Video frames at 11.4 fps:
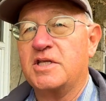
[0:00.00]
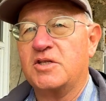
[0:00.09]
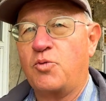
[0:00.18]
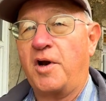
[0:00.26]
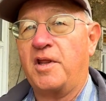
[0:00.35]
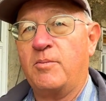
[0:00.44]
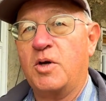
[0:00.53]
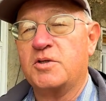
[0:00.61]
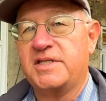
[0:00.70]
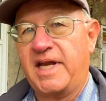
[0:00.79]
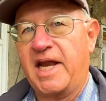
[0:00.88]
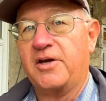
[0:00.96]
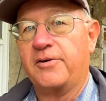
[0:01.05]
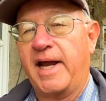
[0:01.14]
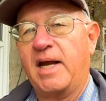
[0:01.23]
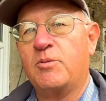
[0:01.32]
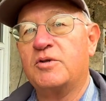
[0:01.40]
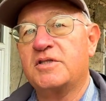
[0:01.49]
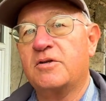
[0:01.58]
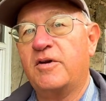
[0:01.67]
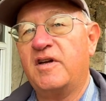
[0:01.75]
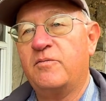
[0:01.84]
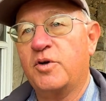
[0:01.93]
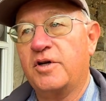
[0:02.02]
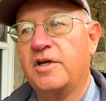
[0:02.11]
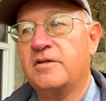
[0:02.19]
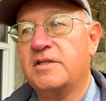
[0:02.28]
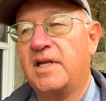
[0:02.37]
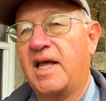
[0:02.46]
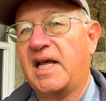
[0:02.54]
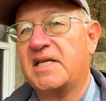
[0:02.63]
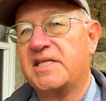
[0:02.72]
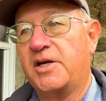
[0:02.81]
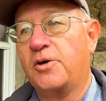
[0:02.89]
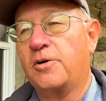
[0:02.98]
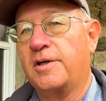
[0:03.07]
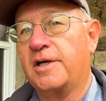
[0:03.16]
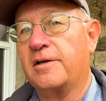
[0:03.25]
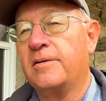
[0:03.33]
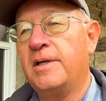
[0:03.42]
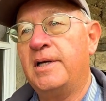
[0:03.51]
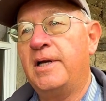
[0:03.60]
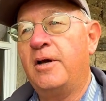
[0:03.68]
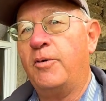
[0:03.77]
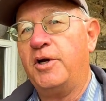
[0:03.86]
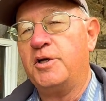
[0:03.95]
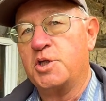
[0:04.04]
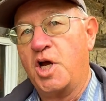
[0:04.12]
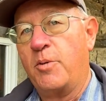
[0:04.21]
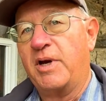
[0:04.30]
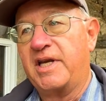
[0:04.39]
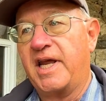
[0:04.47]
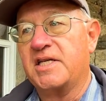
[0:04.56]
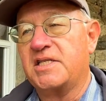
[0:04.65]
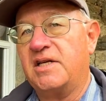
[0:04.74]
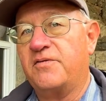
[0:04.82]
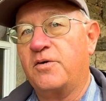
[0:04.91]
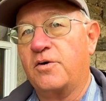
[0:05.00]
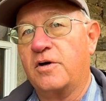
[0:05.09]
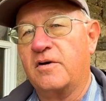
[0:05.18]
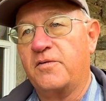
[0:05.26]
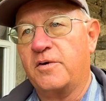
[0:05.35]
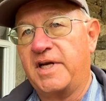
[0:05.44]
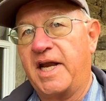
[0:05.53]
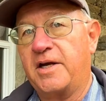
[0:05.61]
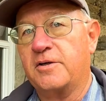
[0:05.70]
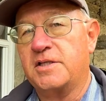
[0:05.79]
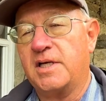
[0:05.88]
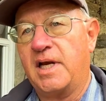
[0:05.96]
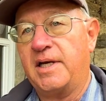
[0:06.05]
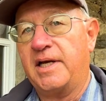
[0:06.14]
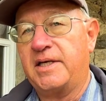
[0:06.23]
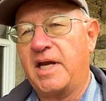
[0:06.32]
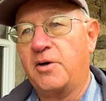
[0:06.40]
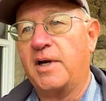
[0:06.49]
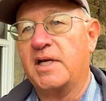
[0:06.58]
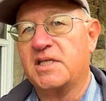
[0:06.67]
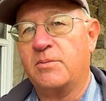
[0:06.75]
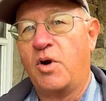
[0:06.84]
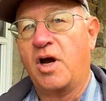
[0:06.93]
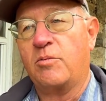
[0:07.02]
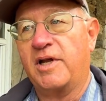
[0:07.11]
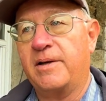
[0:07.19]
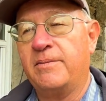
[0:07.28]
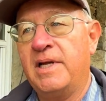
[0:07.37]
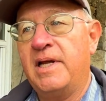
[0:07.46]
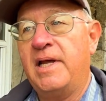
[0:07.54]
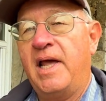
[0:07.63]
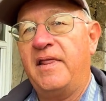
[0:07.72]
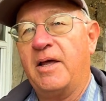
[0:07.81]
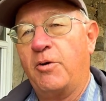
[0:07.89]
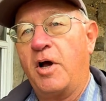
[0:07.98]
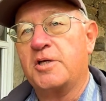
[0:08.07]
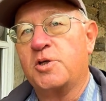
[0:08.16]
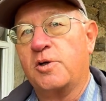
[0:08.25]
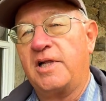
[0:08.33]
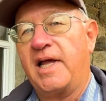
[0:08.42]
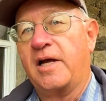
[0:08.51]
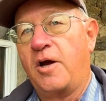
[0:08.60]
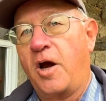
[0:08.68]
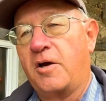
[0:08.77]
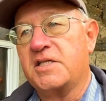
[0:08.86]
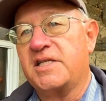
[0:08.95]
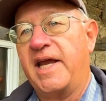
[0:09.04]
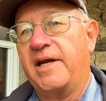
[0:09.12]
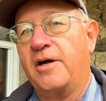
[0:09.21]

it's one of the most tender animals that we've produced. And like I said earlier, we do genomic testing for tenderness and marbling, and then we also collect carcass data